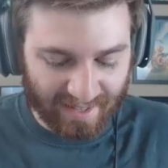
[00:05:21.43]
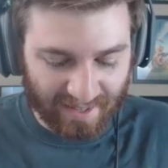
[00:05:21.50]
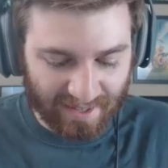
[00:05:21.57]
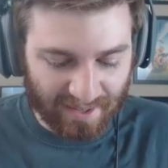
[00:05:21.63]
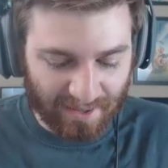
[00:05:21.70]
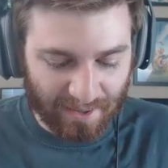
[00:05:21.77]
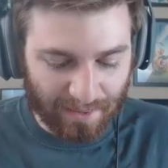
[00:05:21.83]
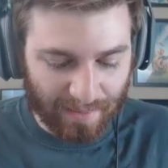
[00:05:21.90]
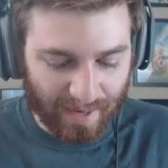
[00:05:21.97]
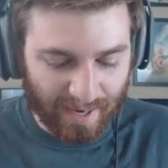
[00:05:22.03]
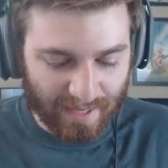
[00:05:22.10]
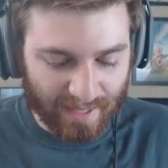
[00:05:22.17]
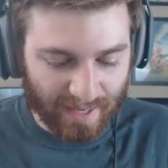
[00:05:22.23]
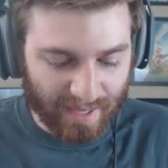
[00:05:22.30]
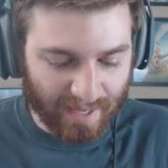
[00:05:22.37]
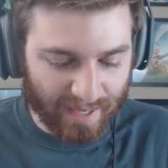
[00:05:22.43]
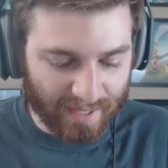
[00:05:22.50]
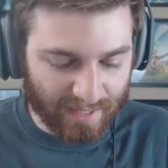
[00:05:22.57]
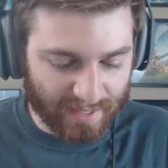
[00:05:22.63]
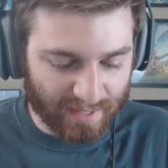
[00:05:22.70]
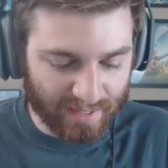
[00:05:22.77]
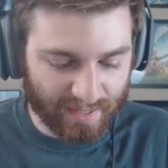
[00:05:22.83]
Oh my
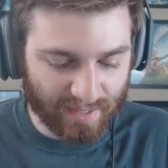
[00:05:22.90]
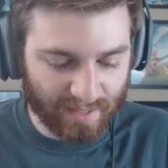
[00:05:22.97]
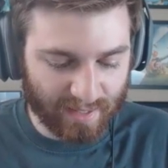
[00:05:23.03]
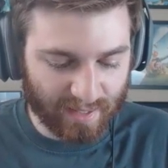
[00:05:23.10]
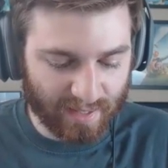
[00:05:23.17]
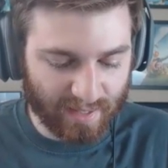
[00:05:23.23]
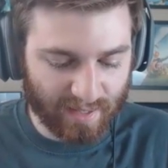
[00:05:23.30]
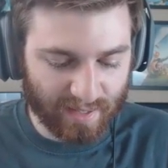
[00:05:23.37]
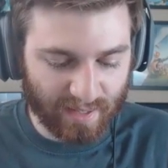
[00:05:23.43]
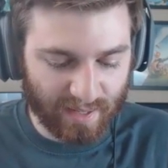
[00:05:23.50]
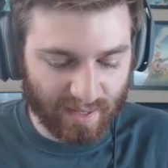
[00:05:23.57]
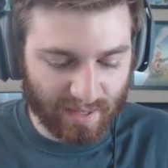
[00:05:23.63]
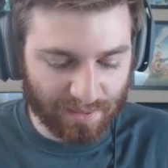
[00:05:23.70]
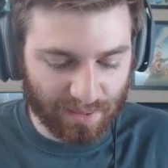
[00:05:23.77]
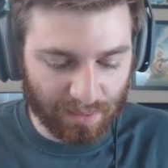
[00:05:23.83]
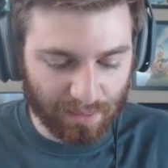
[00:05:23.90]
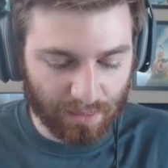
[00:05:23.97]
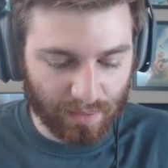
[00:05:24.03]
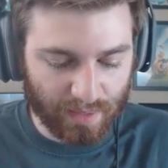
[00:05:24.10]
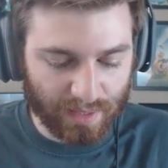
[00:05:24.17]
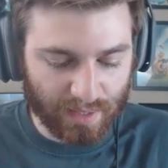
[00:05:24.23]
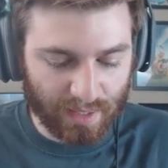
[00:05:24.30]
days, as
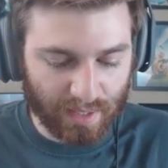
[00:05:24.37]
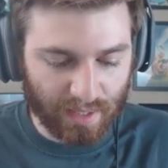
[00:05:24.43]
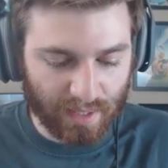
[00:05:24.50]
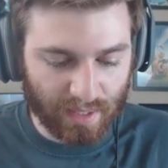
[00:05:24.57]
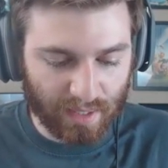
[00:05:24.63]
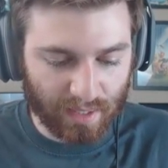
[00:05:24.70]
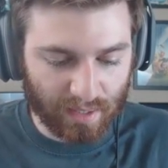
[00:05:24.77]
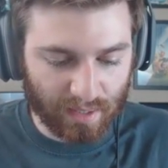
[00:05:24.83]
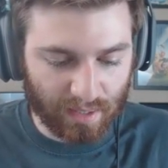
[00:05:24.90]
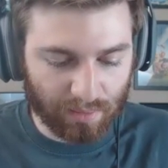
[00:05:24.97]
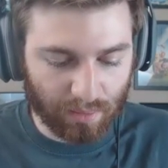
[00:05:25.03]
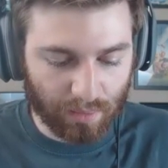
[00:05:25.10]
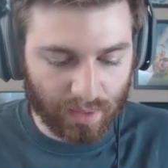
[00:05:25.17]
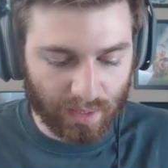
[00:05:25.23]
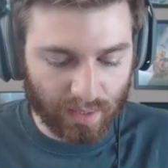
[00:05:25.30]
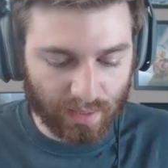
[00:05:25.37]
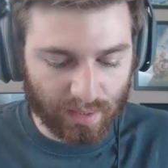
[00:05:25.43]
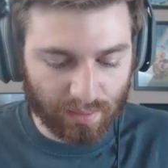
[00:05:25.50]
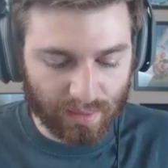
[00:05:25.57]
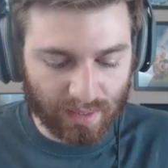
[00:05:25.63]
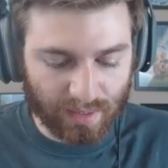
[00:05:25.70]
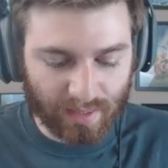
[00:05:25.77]
people would say in England. But we did get
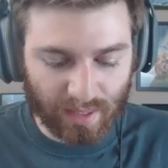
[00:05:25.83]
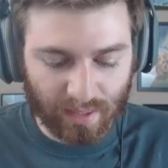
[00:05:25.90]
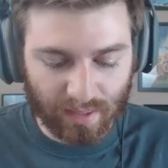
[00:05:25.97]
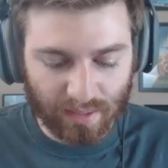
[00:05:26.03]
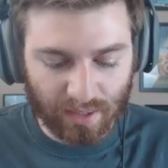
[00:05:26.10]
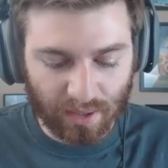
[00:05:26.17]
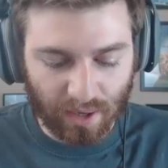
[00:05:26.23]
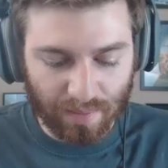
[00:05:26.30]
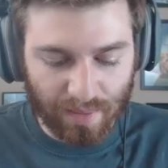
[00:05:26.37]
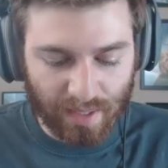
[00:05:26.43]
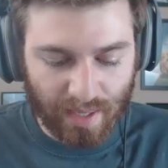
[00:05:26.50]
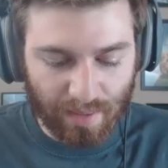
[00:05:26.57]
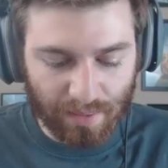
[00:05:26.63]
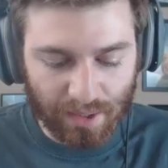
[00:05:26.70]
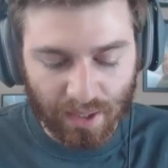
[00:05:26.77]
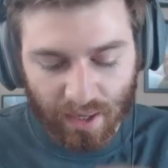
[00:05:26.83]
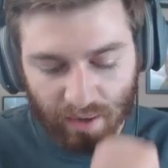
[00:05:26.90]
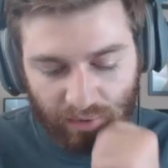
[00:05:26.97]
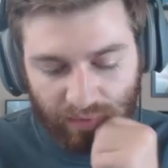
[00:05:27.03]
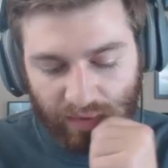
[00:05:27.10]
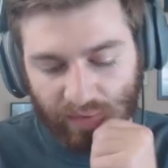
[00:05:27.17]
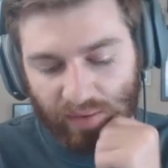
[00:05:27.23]
some Skeleton Army damage
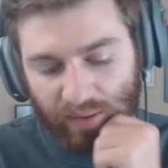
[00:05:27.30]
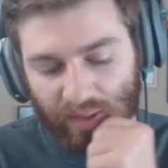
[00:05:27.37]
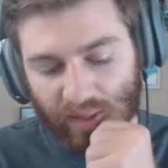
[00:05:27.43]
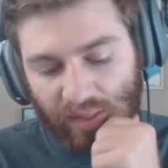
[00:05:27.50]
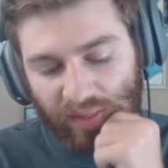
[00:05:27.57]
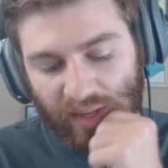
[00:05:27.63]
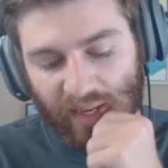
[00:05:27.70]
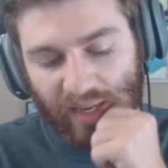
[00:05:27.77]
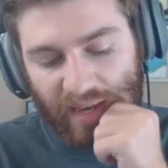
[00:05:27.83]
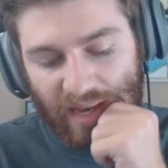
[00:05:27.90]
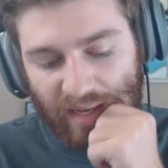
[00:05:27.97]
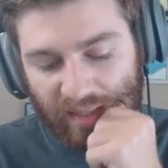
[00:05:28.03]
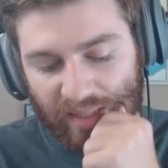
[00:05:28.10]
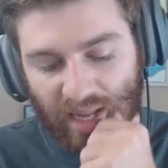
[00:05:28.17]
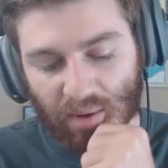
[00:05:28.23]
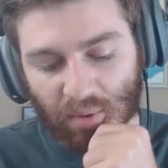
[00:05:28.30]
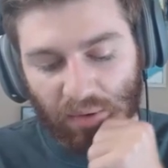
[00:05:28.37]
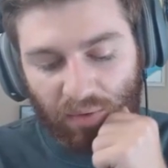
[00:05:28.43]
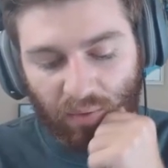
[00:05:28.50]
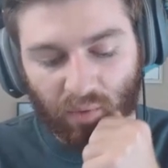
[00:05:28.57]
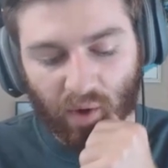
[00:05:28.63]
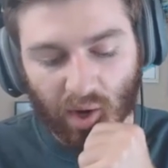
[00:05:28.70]
off. The thing is, now
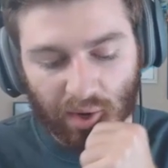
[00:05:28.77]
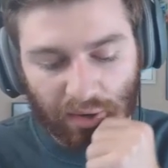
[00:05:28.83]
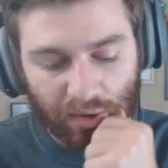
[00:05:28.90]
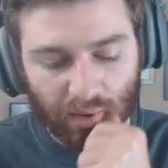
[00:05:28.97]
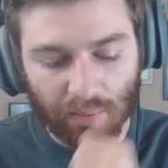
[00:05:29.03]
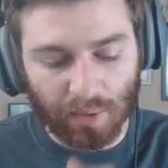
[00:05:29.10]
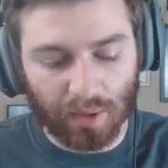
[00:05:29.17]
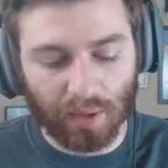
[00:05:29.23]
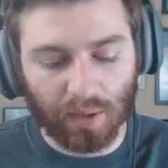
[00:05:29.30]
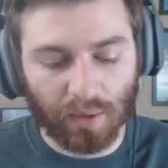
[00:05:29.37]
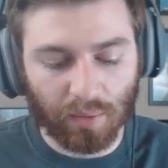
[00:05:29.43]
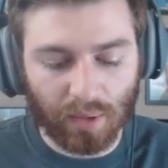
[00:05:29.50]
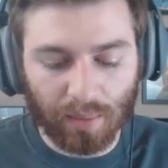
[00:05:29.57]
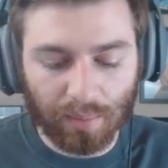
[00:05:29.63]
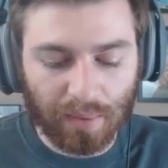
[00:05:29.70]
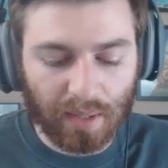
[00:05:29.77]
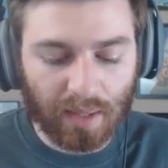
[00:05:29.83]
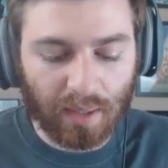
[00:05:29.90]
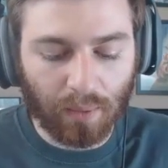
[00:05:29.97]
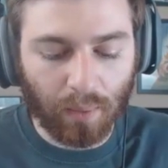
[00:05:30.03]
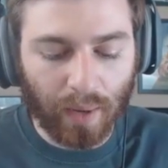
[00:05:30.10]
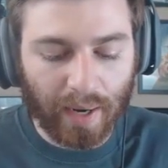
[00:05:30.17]
we're vulnerable. We're
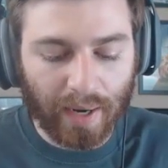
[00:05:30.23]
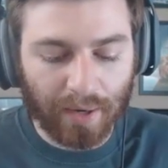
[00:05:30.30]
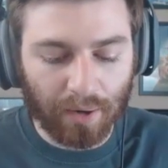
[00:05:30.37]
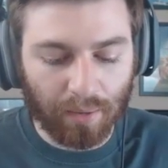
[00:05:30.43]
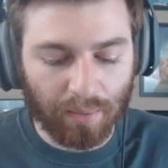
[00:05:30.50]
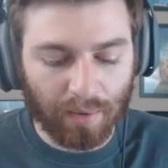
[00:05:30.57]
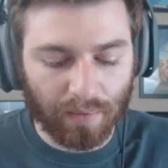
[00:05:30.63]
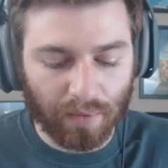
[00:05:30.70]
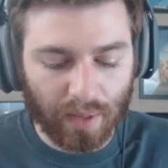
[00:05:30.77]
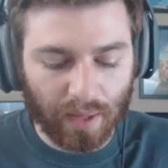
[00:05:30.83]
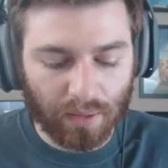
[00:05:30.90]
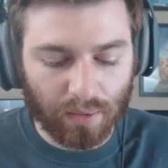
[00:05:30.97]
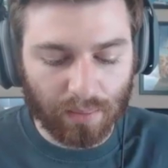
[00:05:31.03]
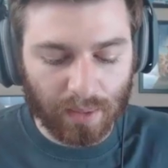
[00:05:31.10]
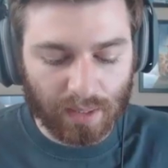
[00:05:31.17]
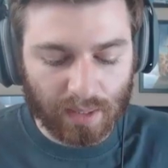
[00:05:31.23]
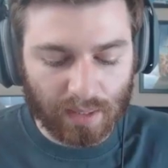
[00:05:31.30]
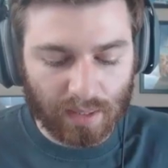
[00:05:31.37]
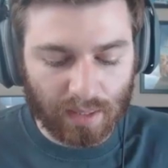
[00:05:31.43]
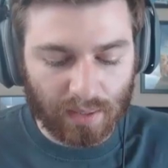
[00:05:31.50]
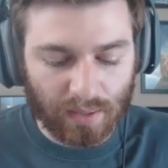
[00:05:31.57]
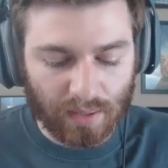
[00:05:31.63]
completely wide open for that Three
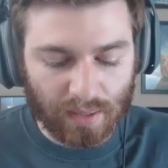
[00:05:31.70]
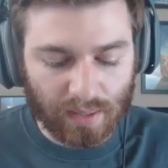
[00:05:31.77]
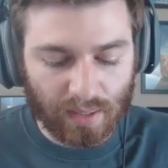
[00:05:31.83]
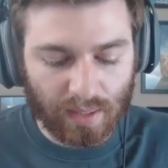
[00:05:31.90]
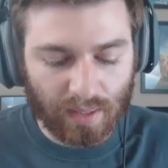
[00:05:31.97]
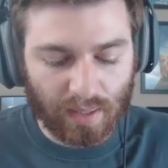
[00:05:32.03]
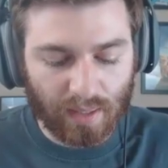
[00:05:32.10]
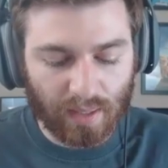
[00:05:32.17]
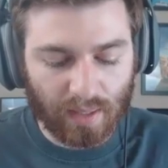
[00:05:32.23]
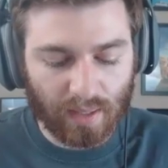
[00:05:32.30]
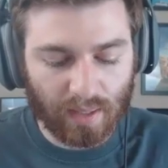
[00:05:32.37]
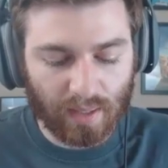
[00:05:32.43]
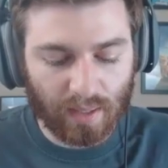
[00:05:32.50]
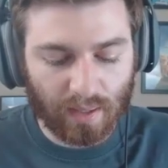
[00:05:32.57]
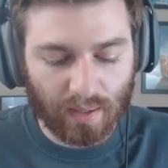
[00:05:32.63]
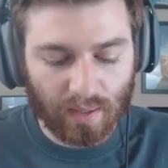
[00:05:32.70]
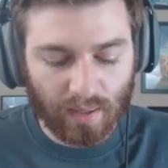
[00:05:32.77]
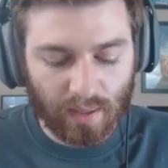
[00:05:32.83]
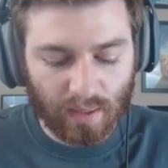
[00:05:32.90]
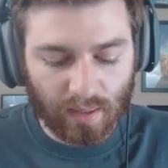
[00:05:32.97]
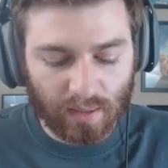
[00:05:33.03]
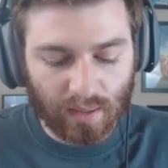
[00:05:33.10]
Musketeers.
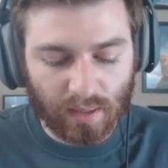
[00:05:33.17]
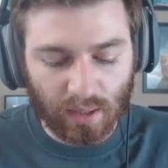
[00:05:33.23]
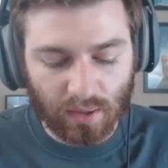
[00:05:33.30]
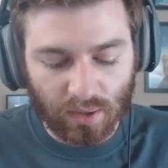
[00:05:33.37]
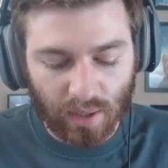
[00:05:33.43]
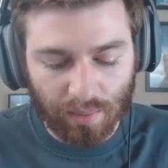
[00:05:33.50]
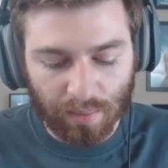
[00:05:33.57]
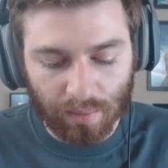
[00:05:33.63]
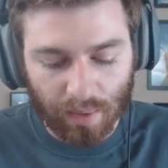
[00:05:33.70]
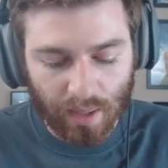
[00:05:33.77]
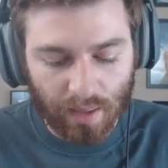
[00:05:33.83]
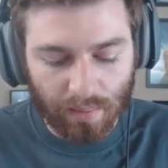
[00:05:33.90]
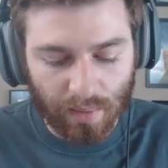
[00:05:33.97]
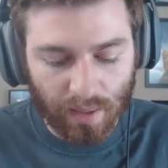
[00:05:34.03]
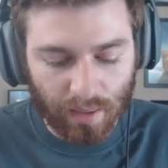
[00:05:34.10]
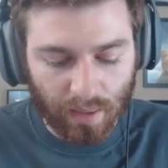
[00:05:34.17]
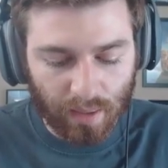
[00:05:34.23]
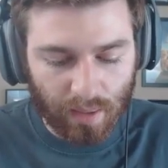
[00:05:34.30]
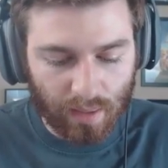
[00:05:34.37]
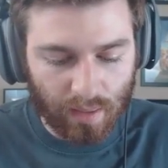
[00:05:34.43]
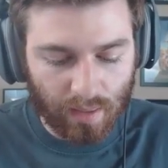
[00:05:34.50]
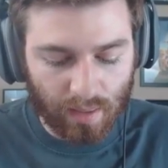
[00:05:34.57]
He's just gonna drop him right in the
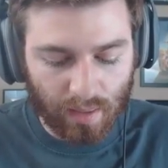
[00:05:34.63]
middle.